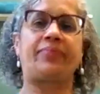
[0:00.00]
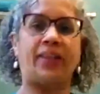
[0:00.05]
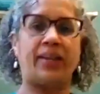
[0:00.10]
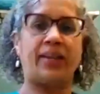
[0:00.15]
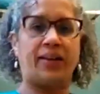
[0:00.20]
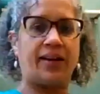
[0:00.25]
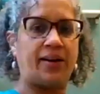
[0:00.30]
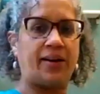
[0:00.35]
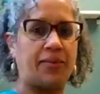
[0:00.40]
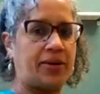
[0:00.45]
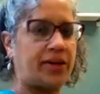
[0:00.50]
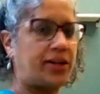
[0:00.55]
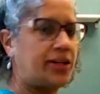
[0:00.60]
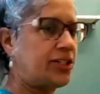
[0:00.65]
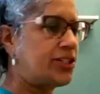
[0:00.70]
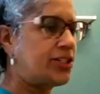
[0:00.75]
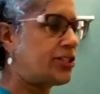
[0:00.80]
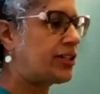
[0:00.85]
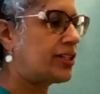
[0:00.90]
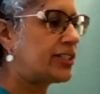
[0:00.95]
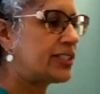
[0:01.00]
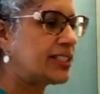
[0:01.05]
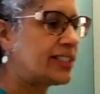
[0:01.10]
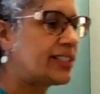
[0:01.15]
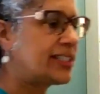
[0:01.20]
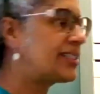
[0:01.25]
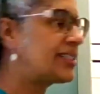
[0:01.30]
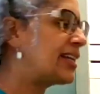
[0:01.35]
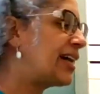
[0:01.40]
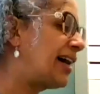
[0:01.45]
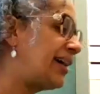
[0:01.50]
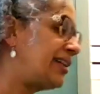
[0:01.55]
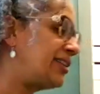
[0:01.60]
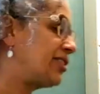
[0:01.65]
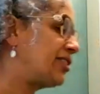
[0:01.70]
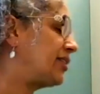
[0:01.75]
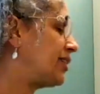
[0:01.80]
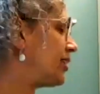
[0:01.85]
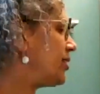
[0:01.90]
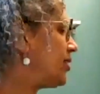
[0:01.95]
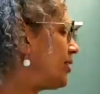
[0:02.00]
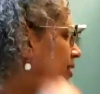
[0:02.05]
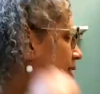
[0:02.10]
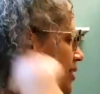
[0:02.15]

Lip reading: Now I'm going to turn to the side so that you